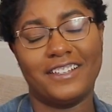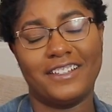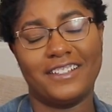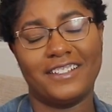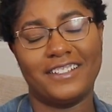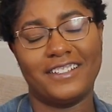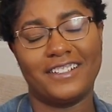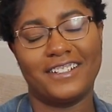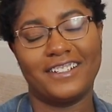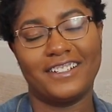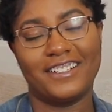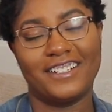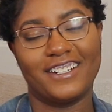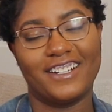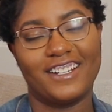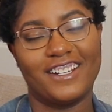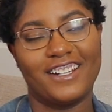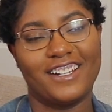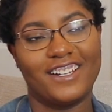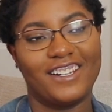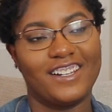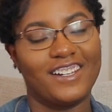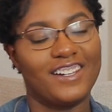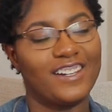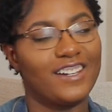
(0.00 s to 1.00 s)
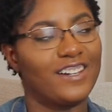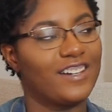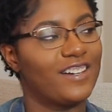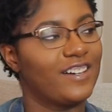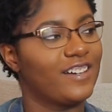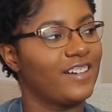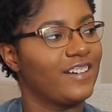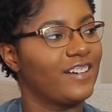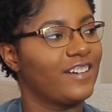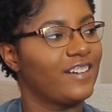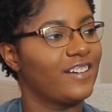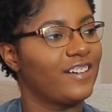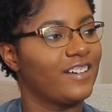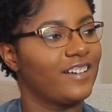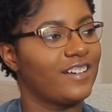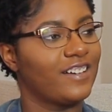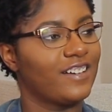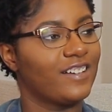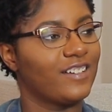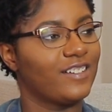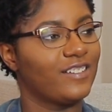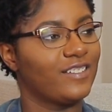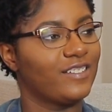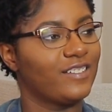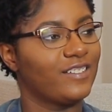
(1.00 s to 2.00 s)

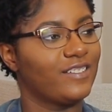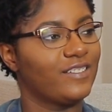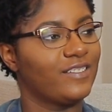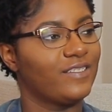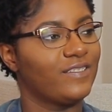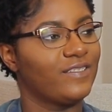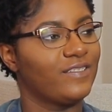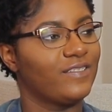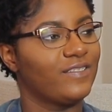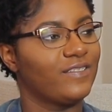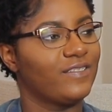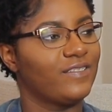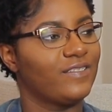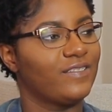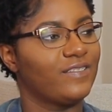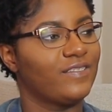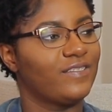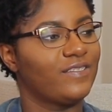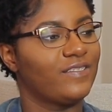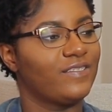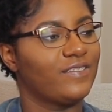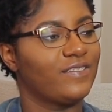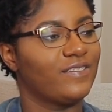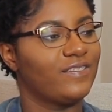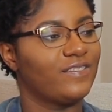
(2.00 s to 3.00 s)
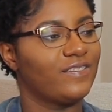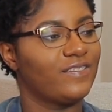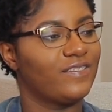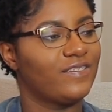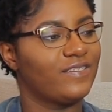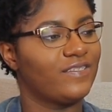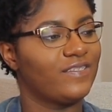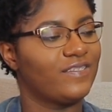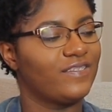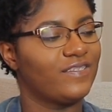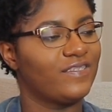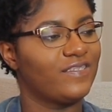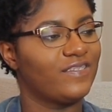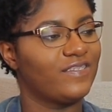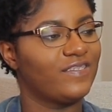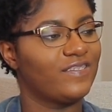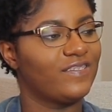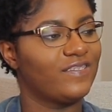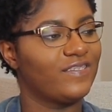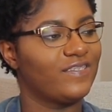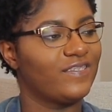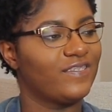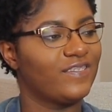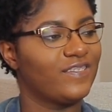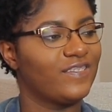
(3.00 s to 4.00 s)

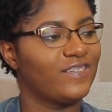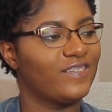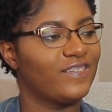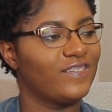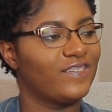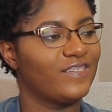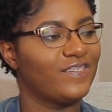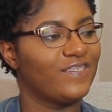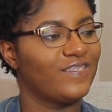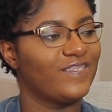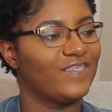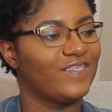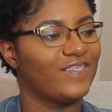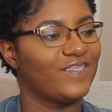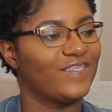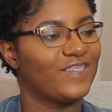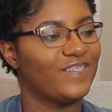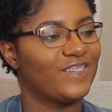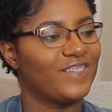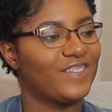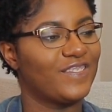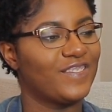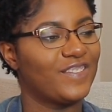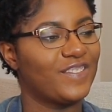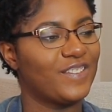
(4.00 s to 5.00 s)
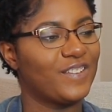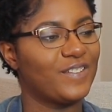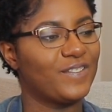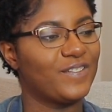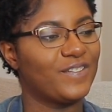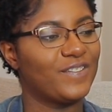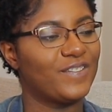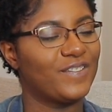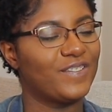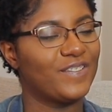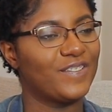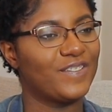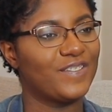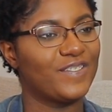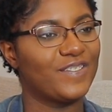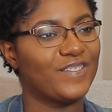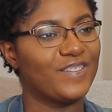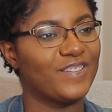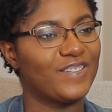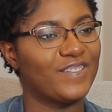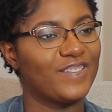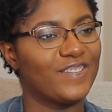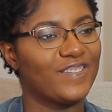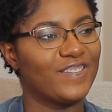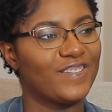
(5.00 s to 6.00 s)

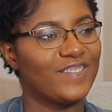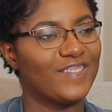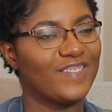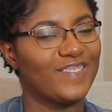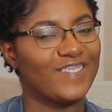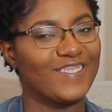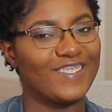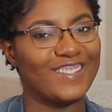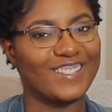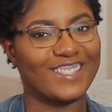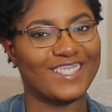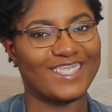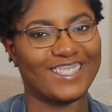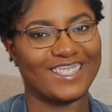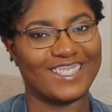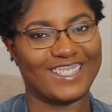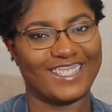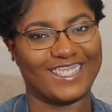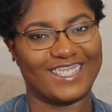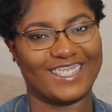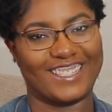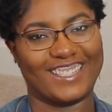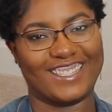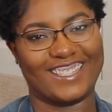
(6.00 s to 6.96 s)
This person isn't speaking.